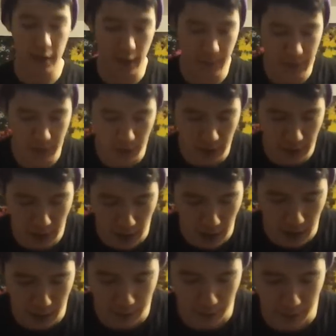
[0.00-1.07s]
I'm starting
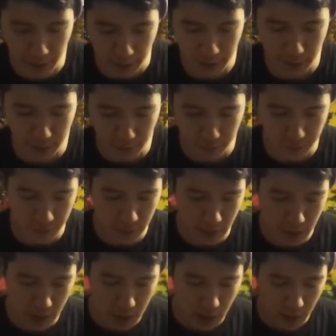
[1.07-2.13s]
at kind of
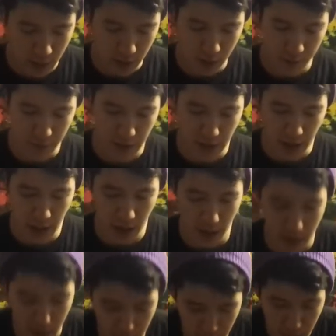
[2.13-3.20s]
an
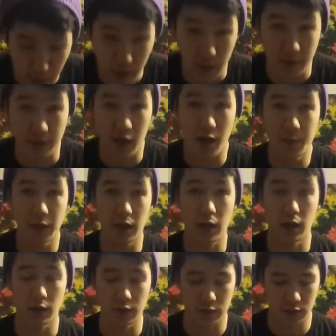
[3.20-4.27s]
atomic
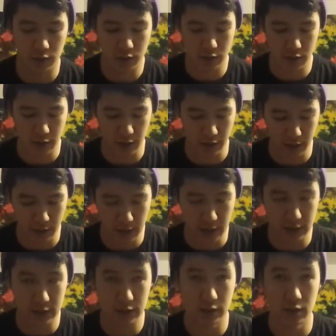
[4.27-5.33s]
angle like
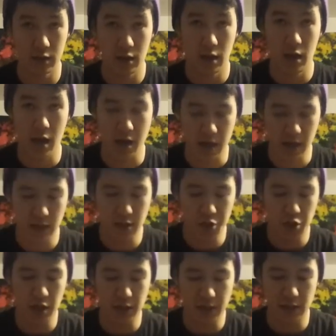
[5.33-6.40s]
this. It
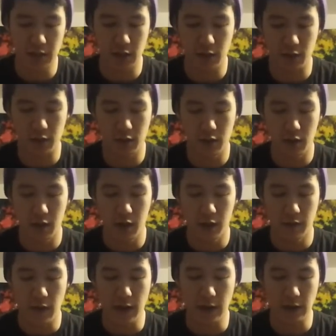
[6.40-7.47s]
initiates here,
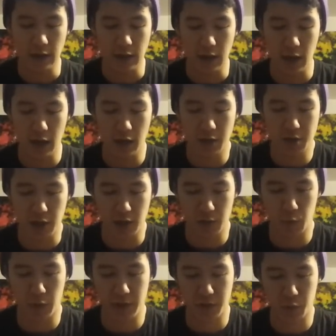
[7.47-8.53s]
they engage, and
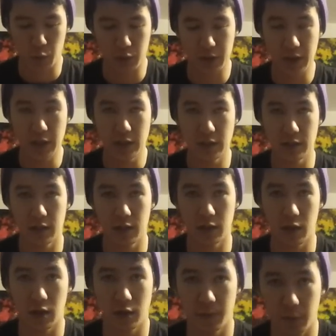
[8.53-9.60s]
when it's released,
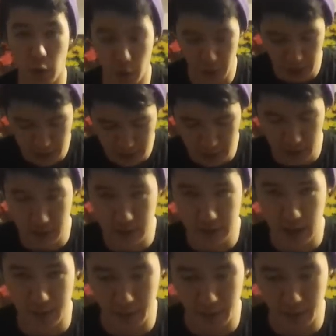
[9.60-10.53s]
they're oriented in this type